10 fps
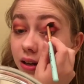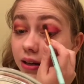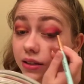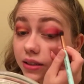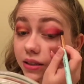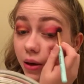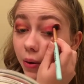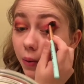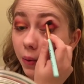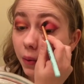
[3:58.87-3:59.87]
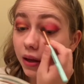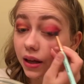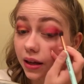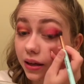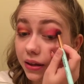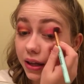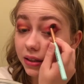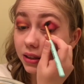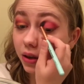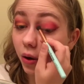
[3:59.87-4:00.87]
So that's the
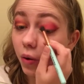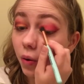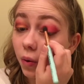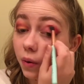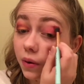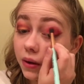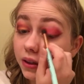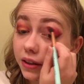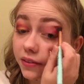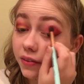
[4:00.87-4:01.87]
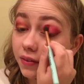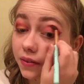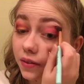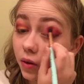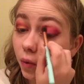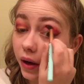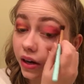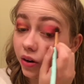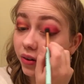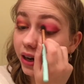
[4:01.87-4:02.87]
goal. It's quite all
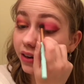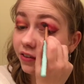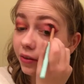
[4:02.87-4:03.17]
right if it